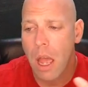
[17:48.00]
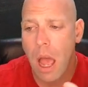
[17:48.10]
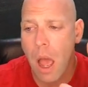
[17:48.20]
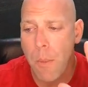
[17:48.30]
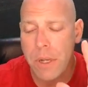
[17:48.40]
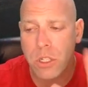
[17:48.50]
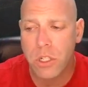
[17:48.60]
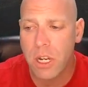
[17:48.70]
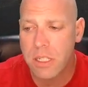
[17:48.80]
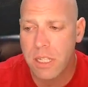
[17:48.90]
Um, it's
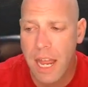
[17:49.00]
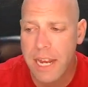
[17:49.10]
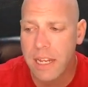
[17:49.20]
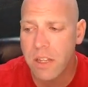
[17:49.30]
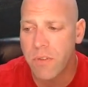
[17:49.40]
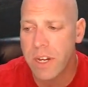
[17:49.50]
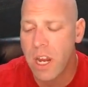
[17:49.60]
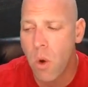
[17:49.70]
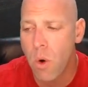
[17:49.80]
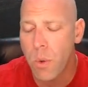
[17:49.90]
just like in the
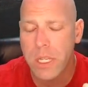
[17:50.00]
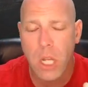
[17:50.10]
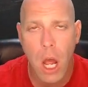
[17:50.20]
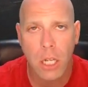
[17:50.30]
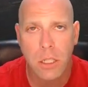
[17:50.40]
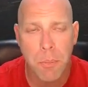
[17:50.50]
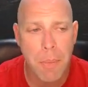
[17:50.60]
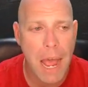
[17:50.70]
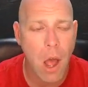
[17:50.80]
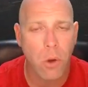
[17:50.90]
video where we talked
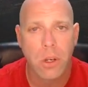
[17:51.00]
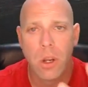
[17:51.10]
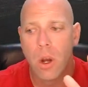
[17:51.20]
about